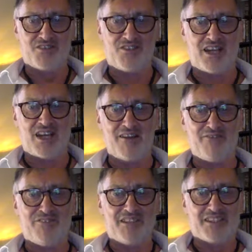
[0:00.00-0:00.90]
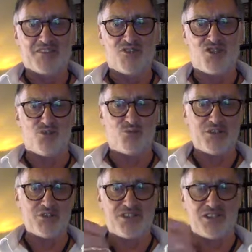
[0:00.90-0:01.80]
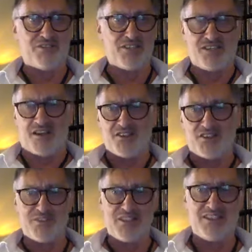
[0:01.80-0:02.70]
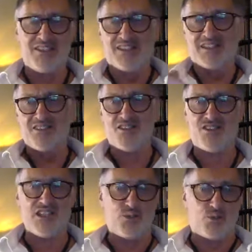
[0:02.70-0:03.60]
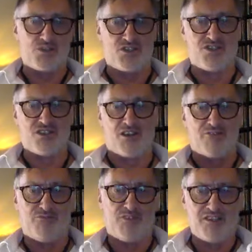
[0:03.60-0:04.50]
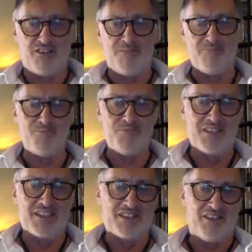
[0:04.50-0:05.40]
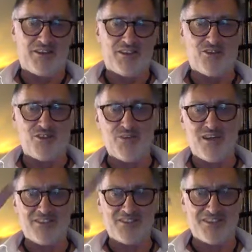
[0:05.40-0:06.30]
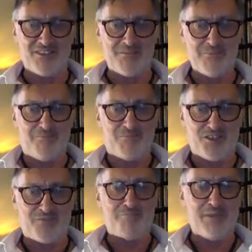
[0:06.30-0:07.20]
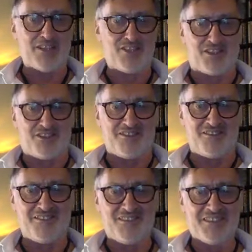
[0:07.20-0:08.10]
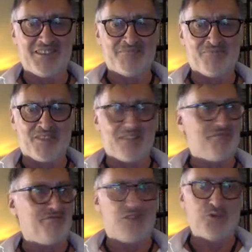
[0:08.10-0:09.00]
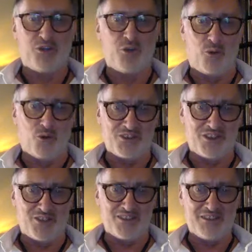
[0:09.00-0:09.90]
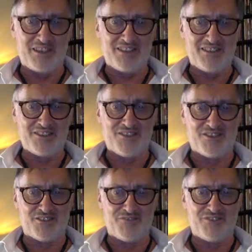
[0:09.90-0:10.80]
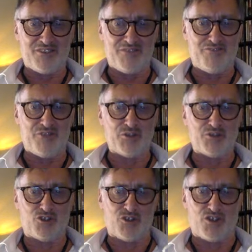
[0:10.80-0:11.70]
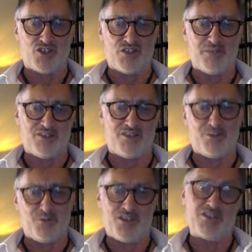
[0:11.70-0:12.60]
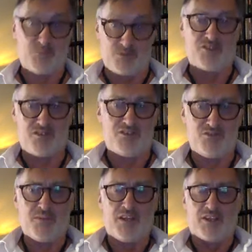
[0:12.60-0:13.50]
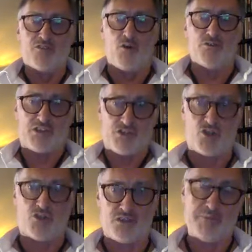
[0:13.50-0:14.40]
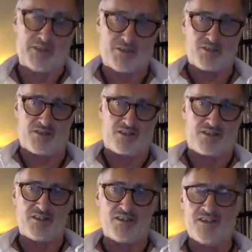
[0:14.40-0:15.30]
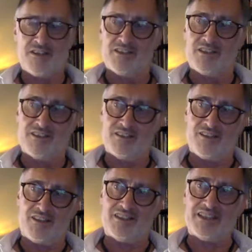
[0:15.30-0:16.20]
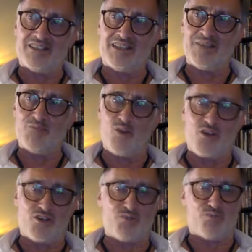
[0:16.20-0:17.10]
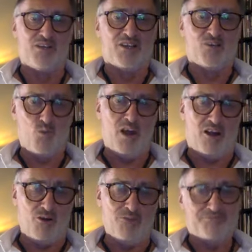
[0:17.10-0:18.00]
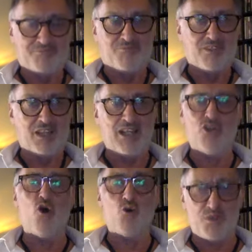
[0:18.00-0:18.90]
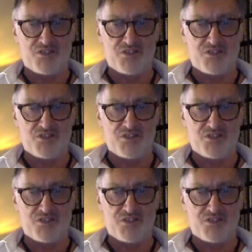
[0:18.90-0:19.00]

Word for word: to have surreal synthesizery sequence stuff um, going on around you know the sort of mexican folklore you know and, and the sort of you know folk traditions of mexico and city you, you, the whole thing is shot in mexico city and uh, i think that it works well along